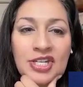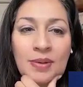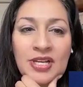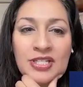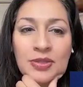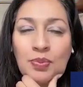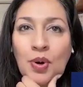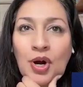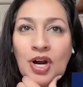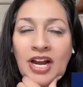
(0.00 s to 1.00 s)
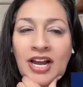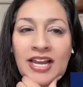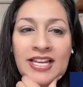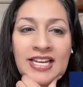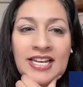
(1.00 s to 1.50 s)
Jimmy's work
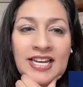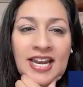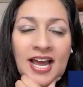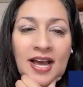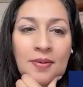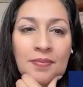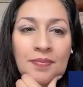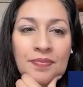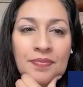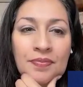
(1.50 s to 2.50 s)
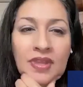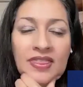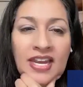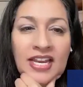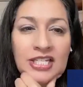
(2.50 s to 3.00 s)
in
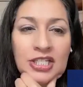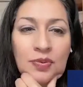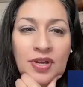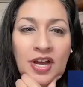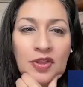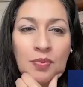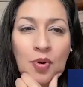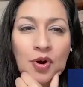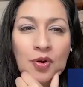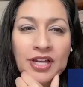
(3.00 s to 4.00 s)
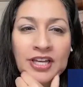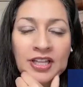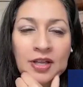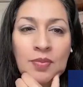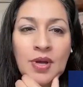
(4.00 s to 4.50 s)
that he's doing on the more
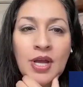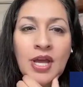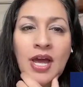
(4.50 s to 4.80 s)
curriculum,